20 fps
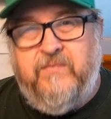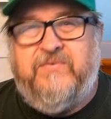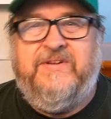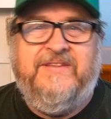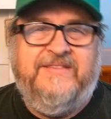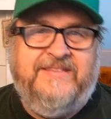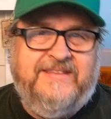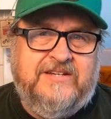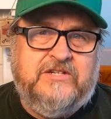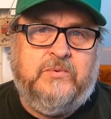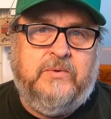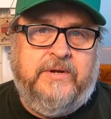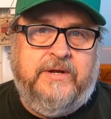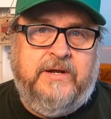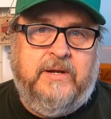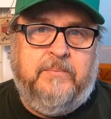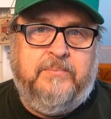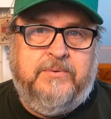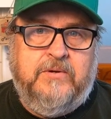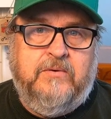this will
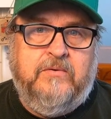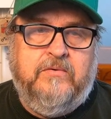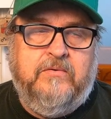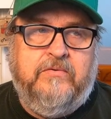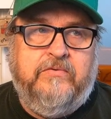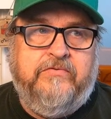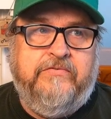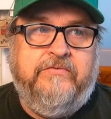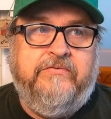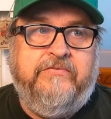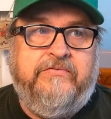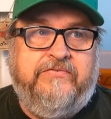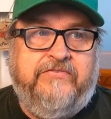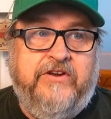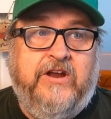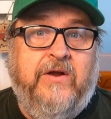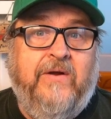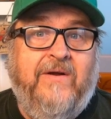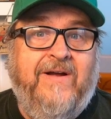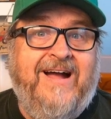help you
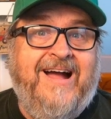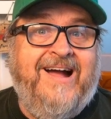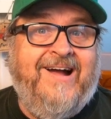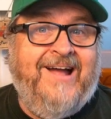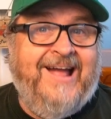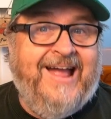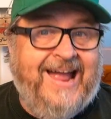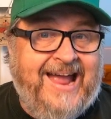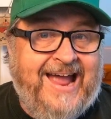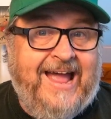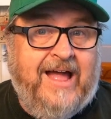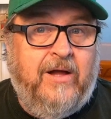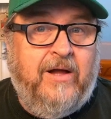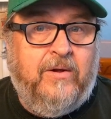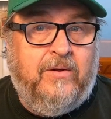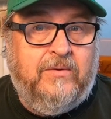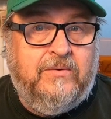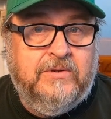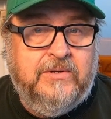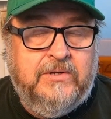figure out
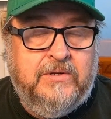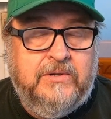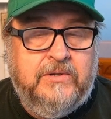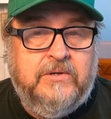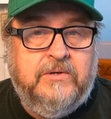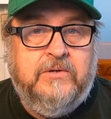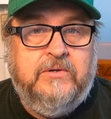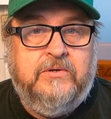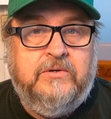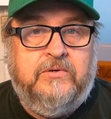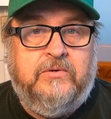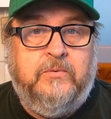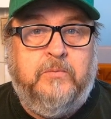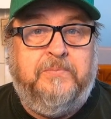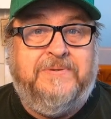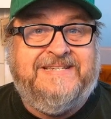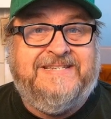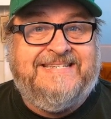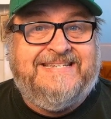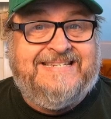how to
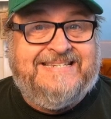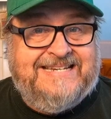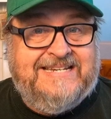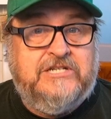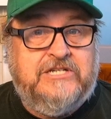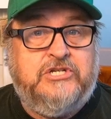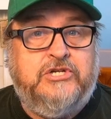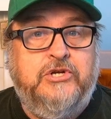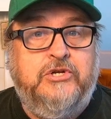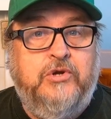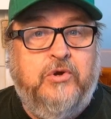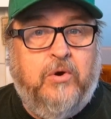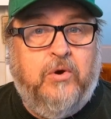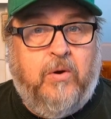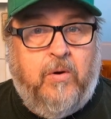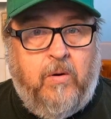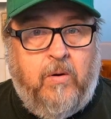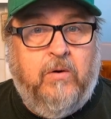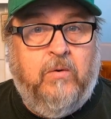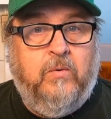position your
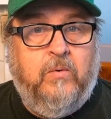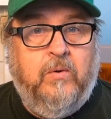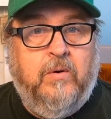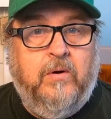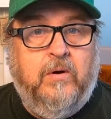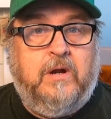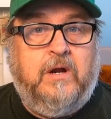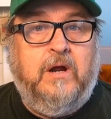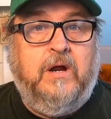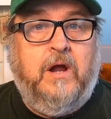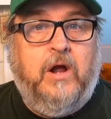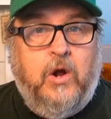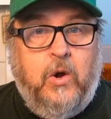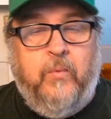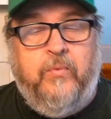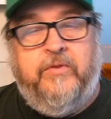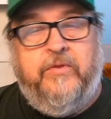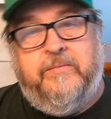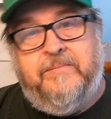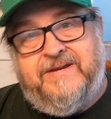artwork
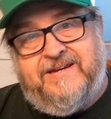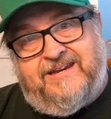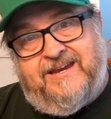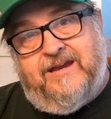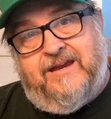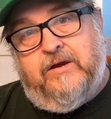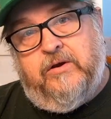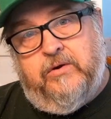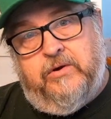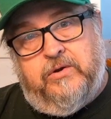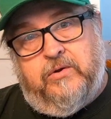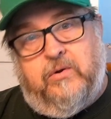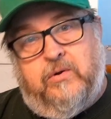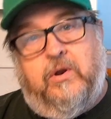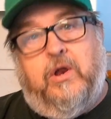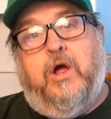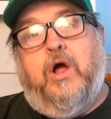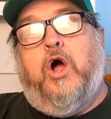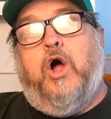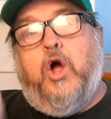on the
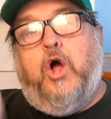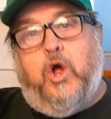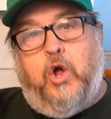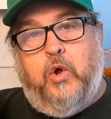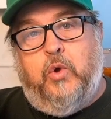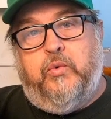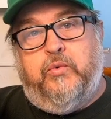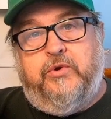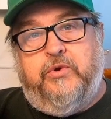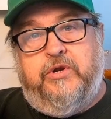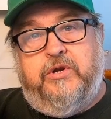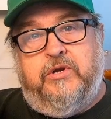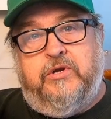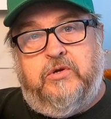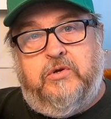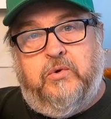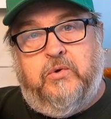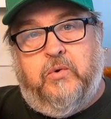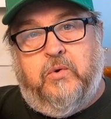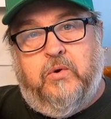material on
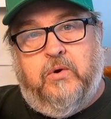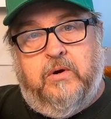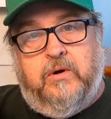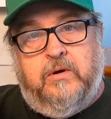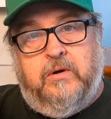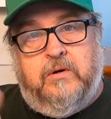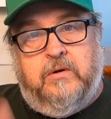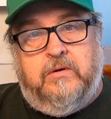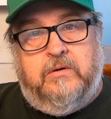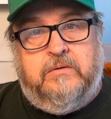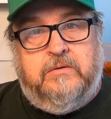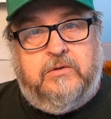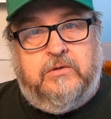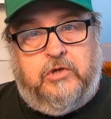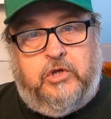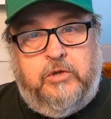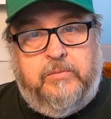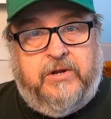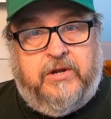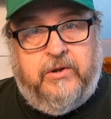your
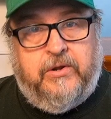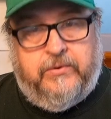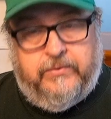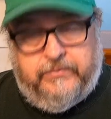CubiCo.